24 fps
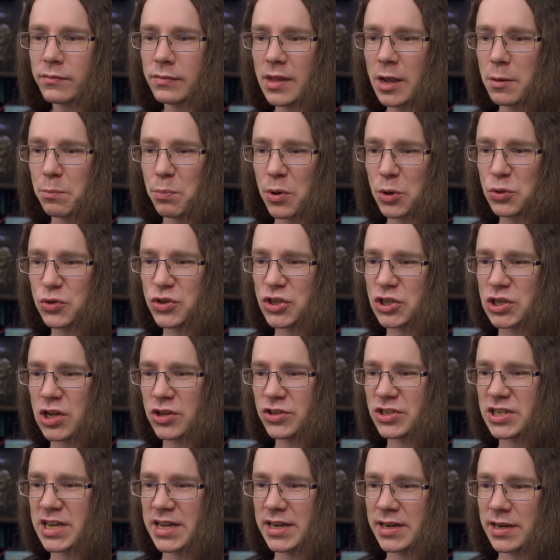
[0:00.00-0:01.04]
Both
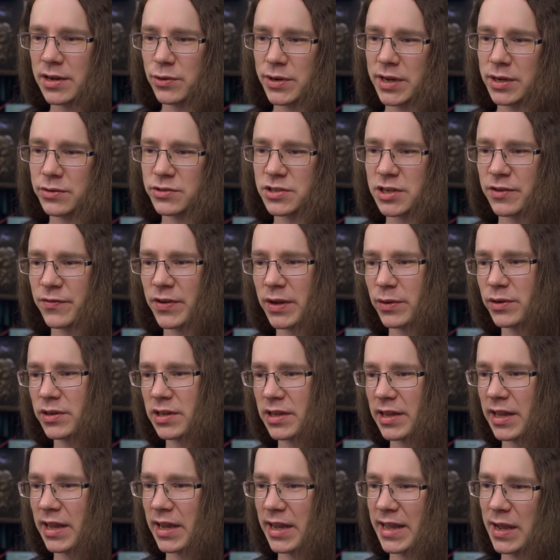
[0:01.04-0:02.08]
slots and loadouts are found in
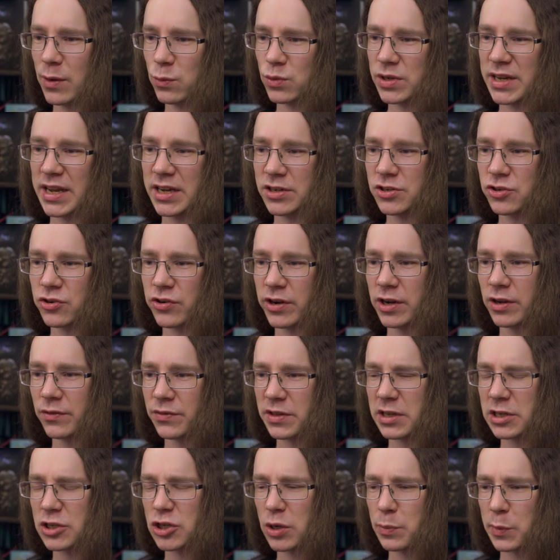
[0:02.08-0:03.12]
the account category of
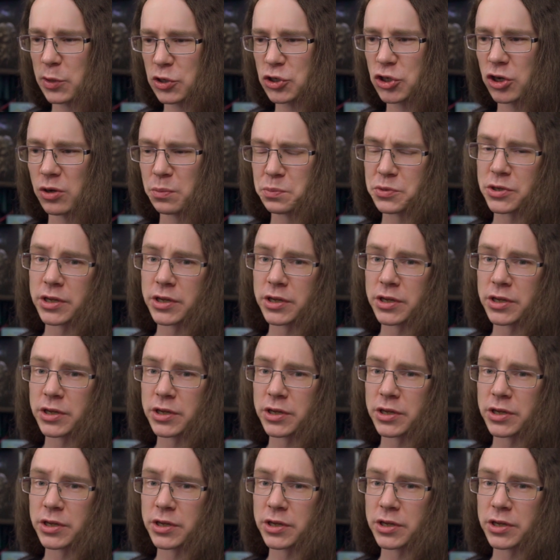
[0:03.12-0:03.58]
the Atomic Shop,